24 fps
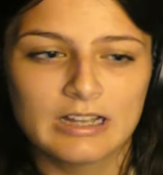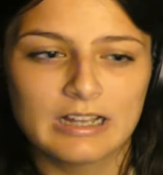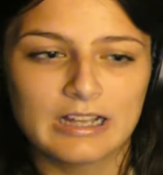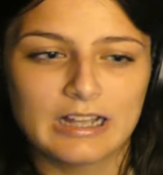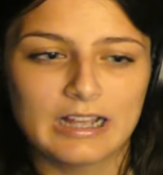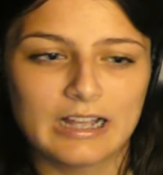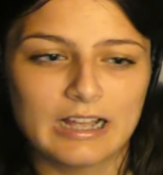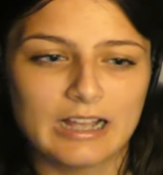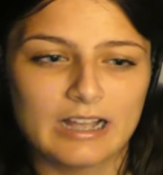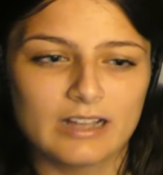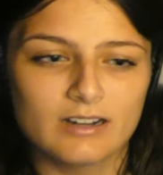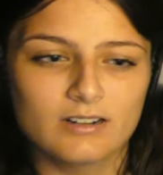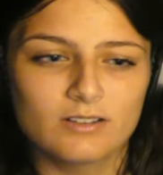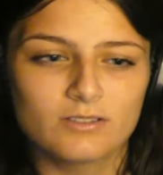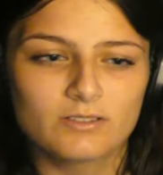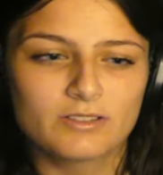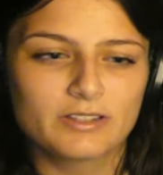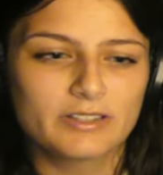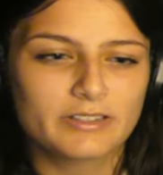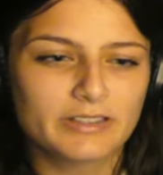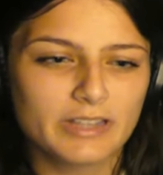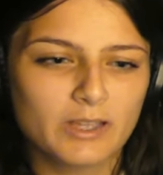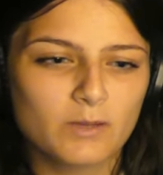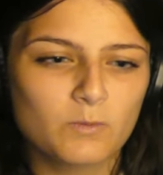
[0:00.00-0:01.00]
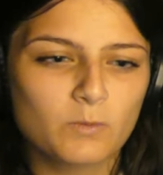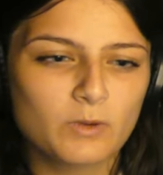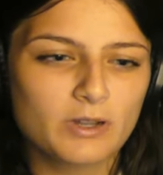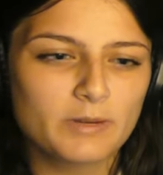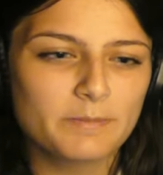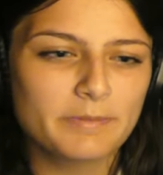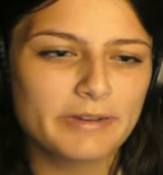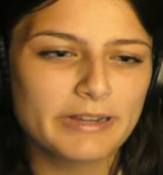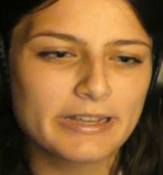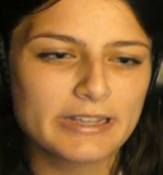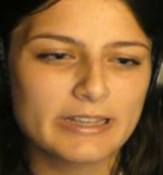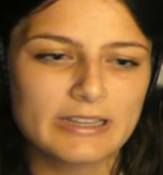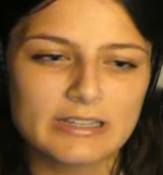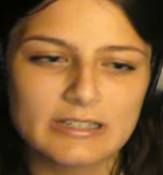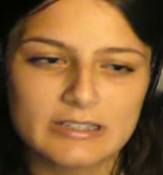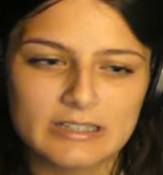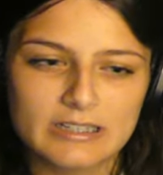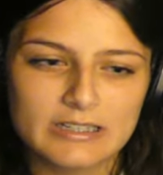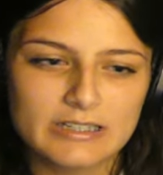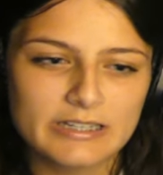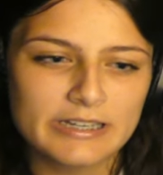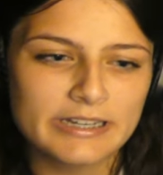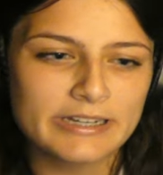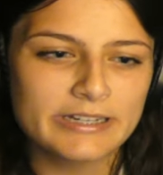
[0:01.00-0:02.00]
I don't think they would be his,
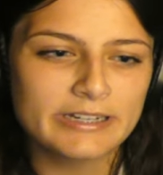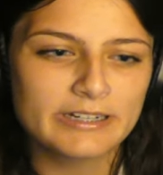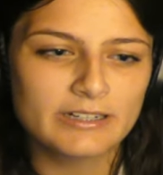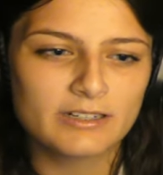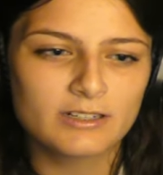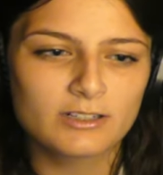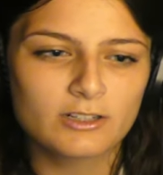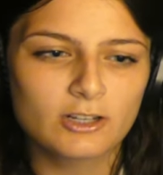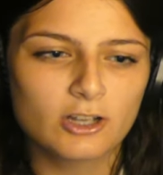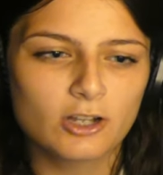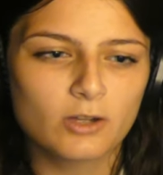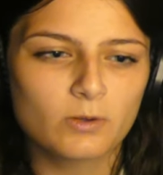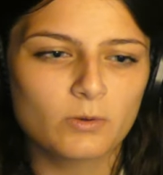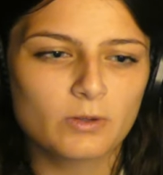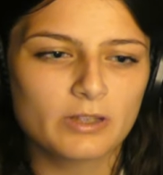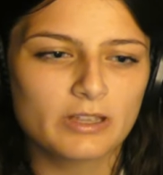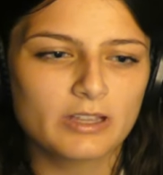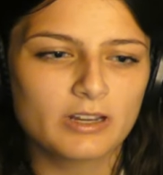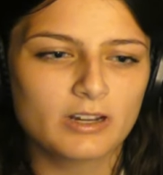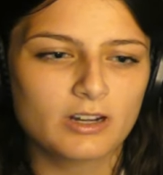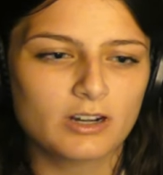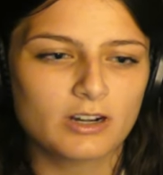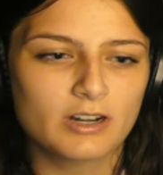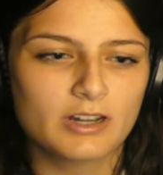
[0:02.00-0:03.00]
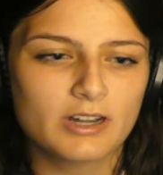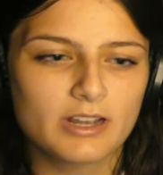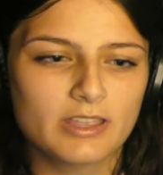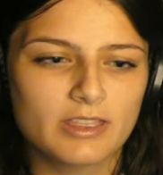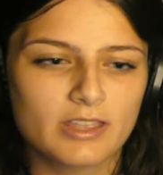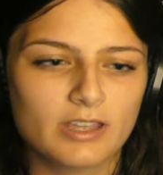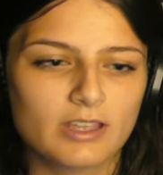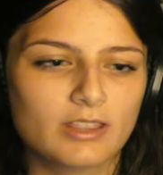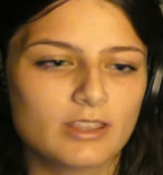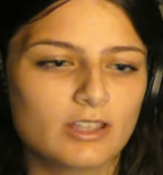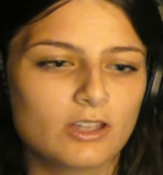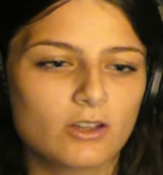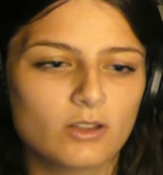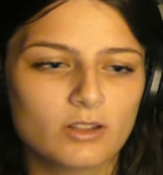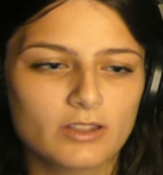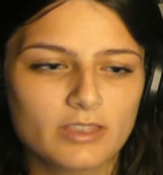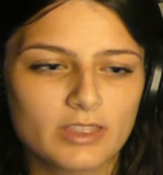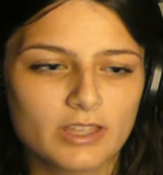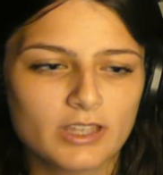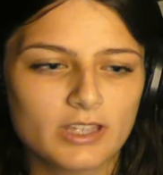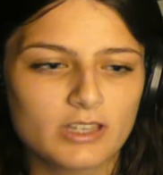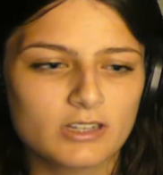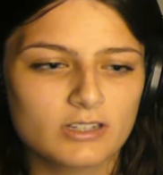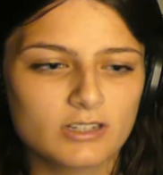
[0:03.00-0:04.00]
because he didn't go in or anything. The only
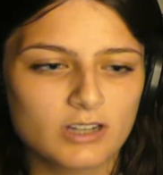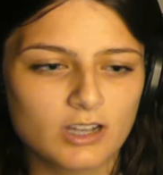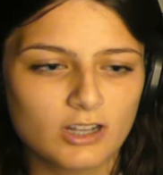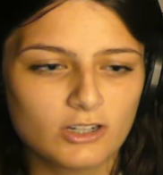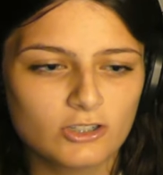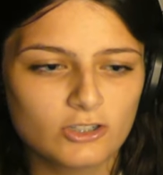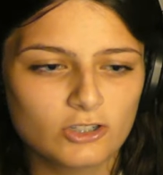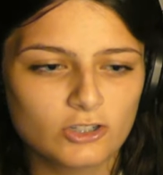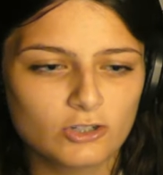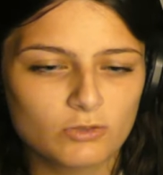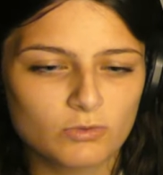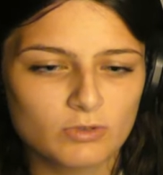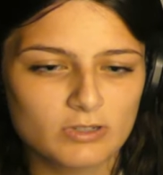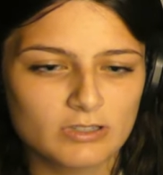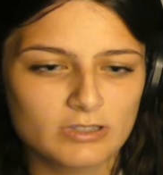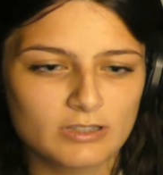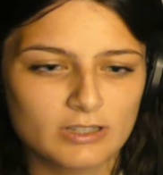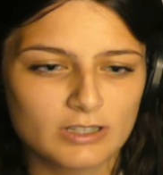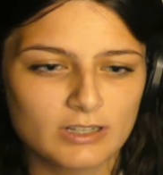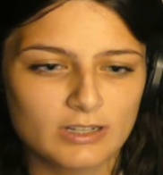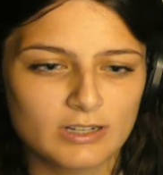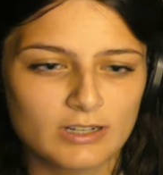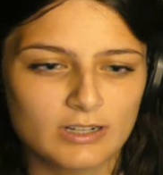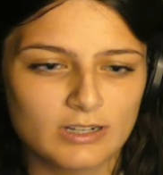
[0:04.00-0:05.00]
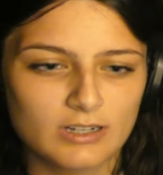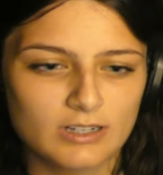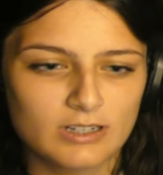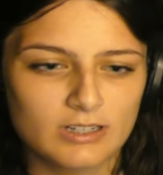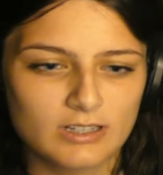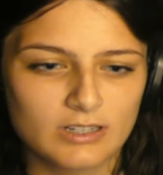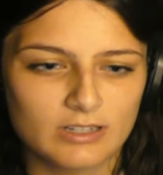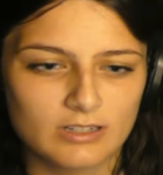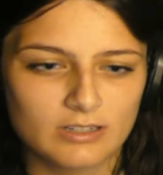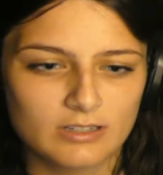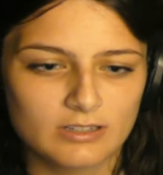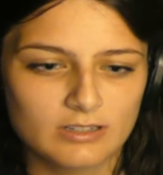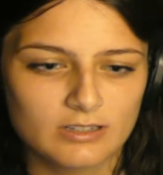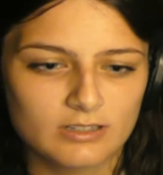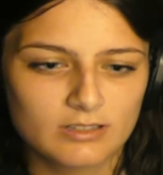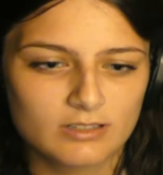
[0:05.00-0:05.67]
thing he touched was the gun.